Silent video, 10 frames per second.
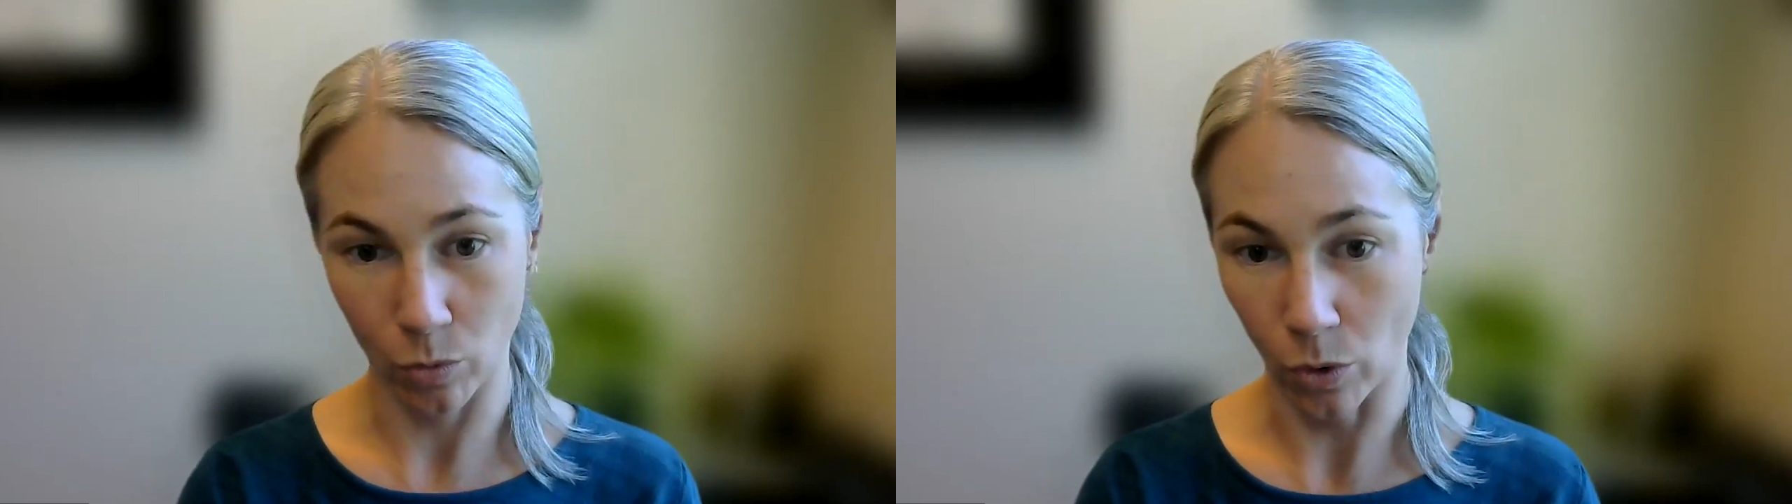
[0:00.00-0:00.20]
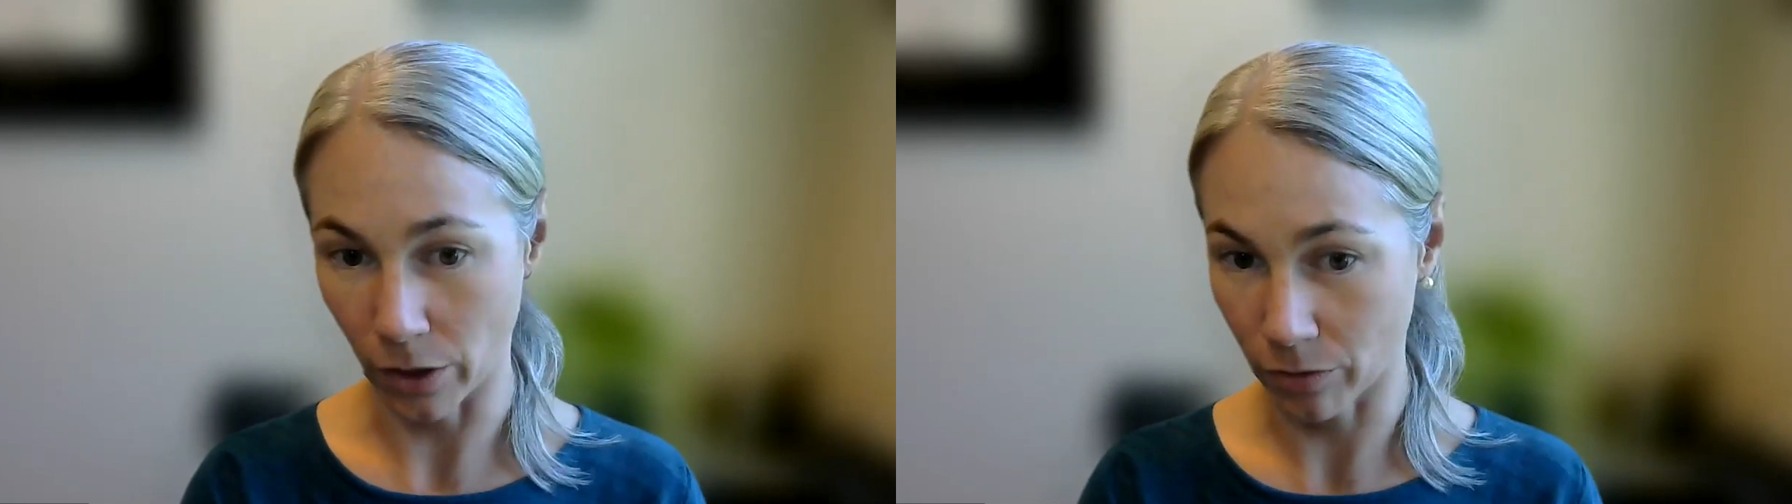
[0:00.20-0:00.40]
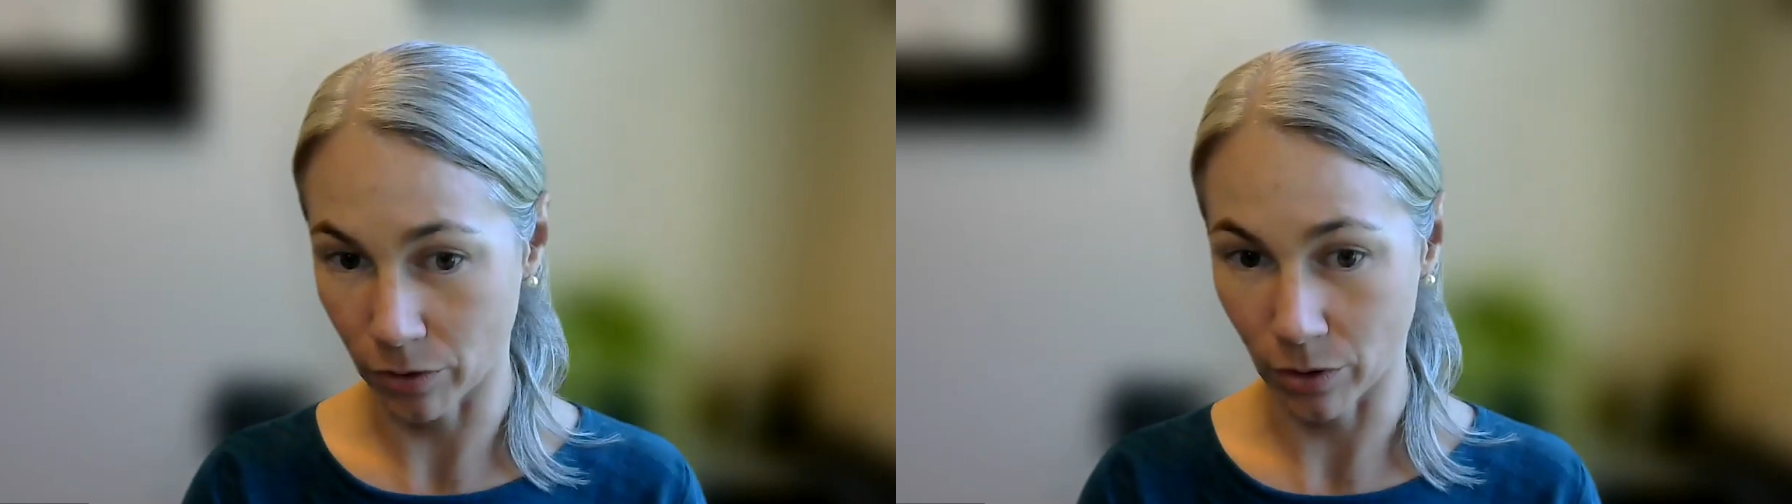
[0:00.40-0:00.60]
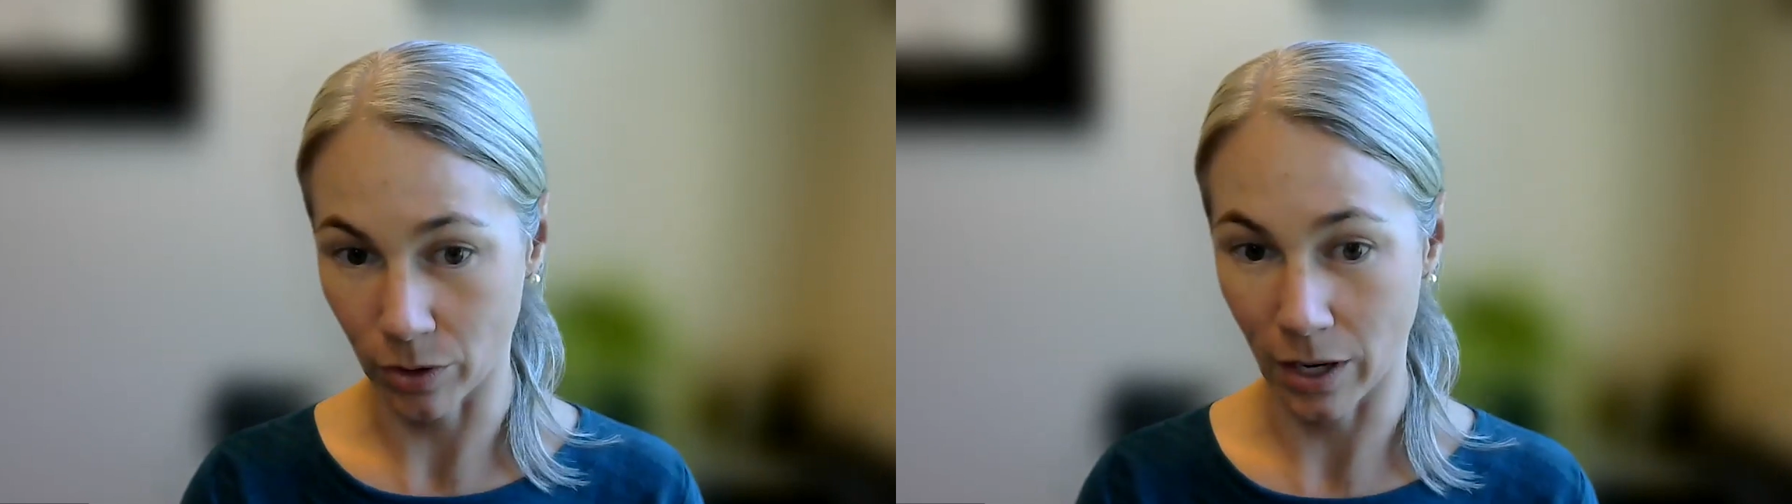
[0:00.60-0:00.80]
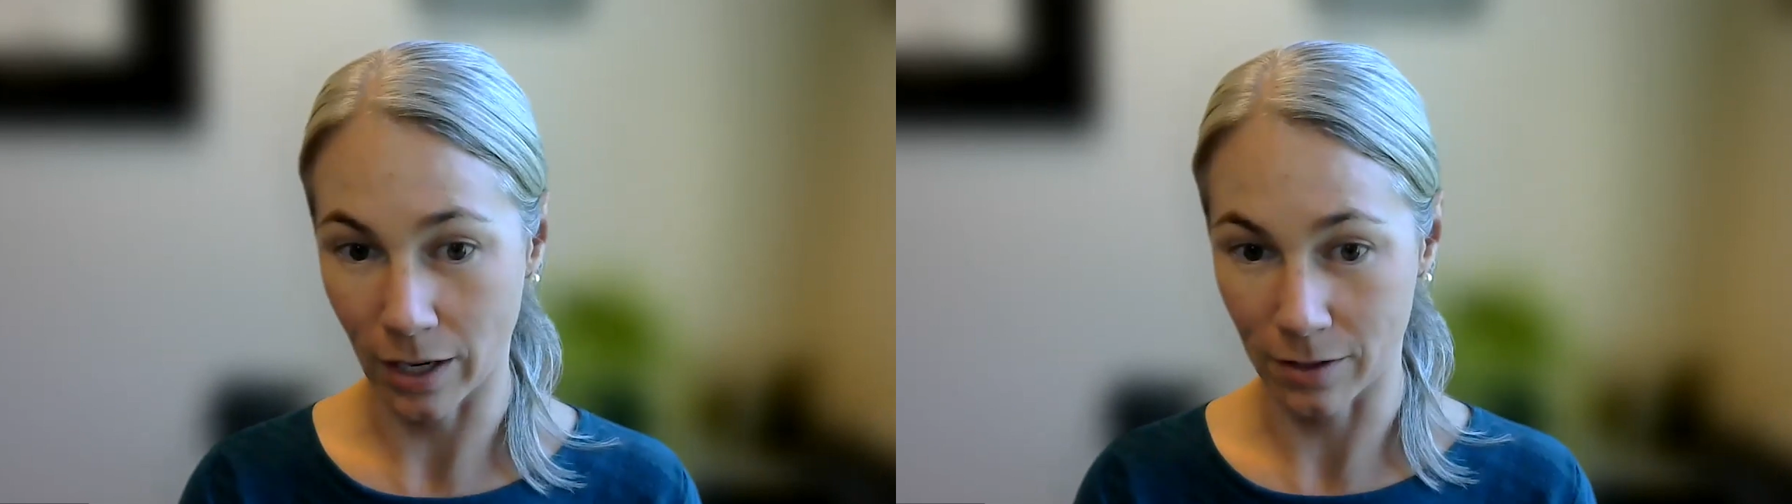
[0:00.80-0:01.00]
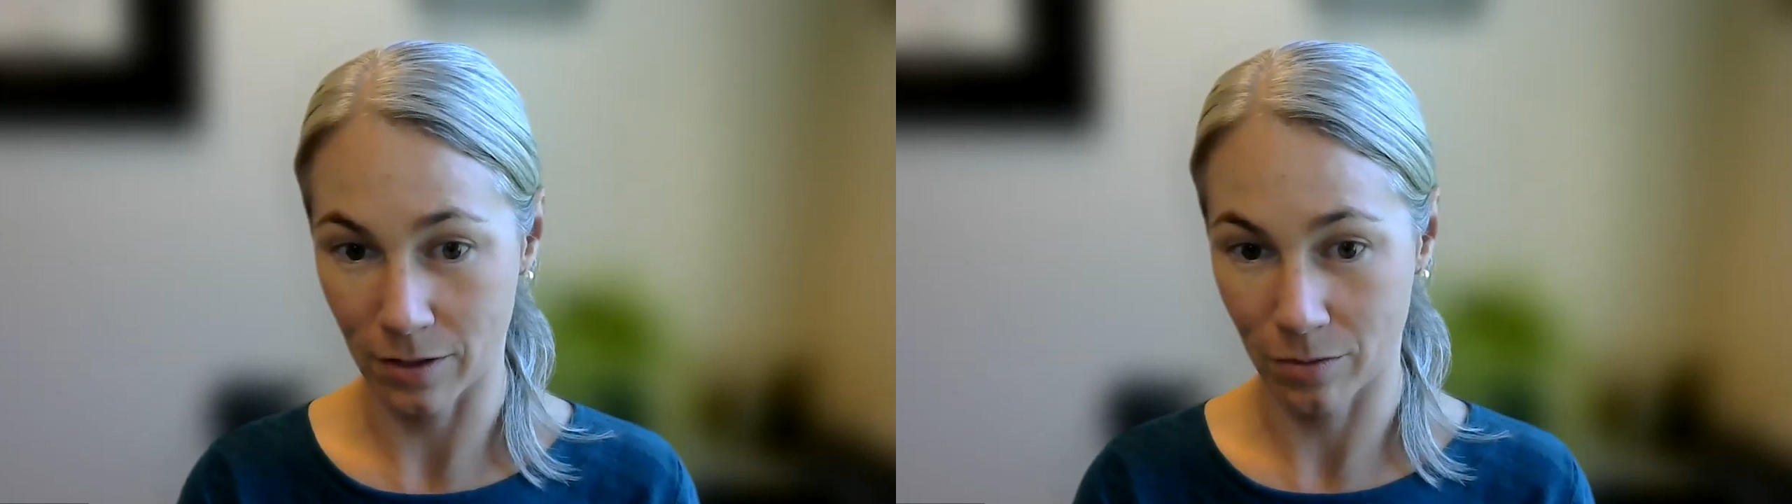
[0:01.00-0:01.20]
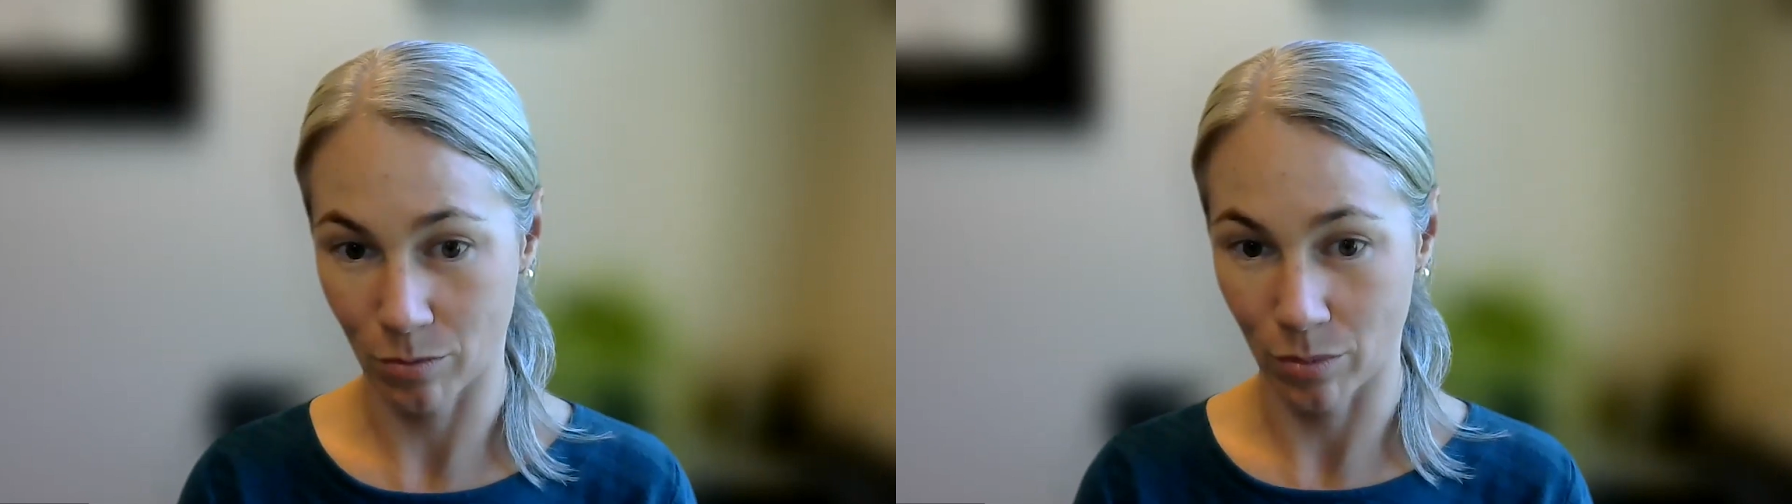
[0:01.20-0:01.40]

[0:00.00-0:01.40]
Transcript: whatever has